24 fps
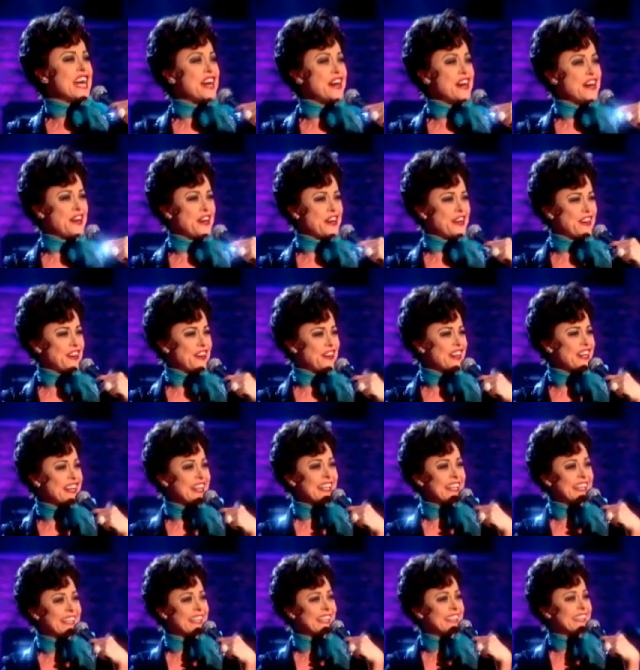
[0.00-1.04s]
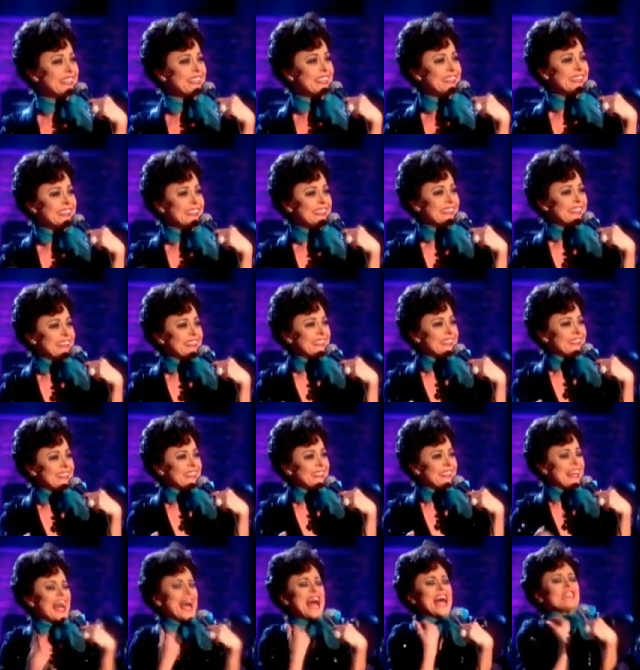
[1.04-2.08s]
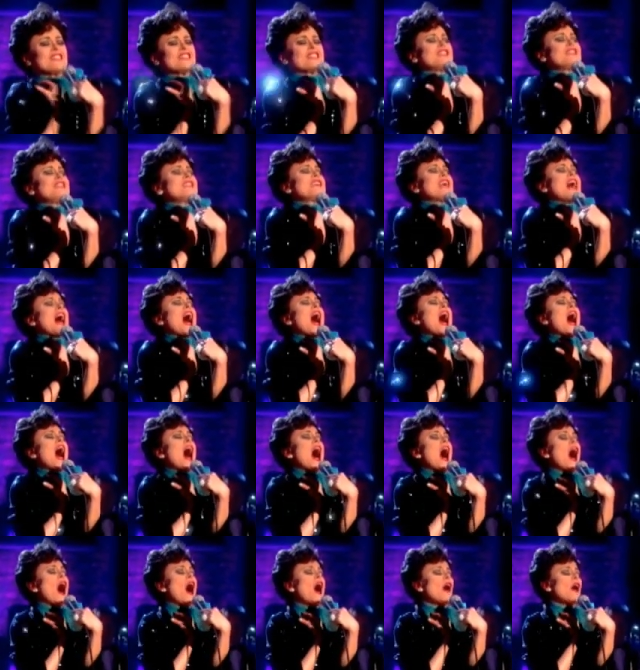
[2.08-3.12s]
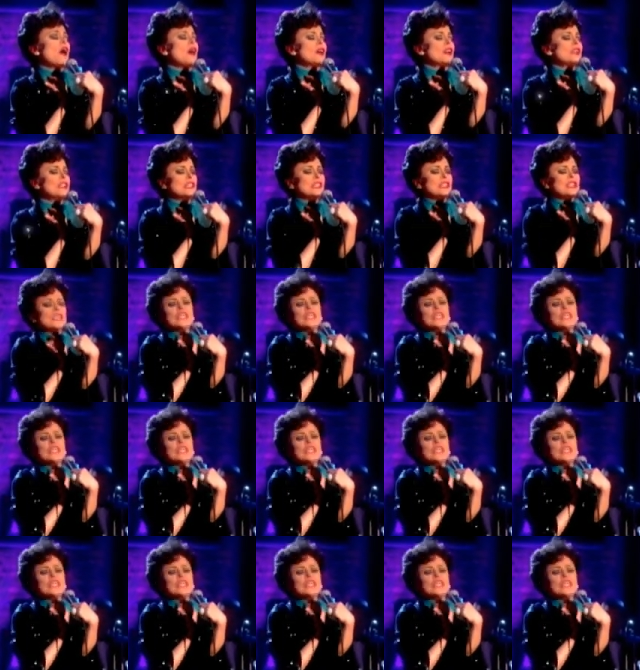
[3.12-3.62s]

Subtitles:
Nothing is said.